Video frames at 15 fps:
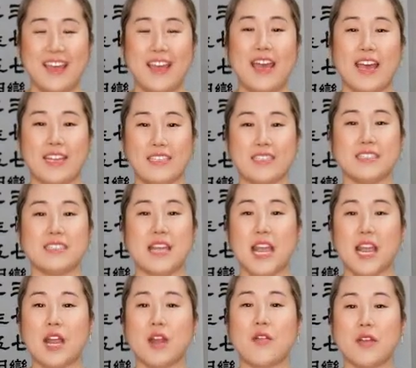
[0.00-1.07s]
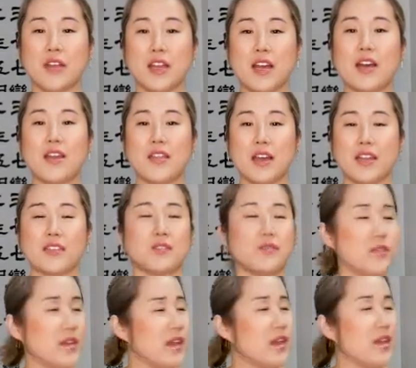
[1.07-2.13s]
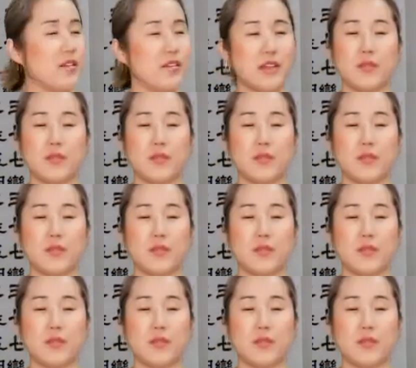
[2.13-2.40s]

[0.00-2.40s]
and it's an area that is very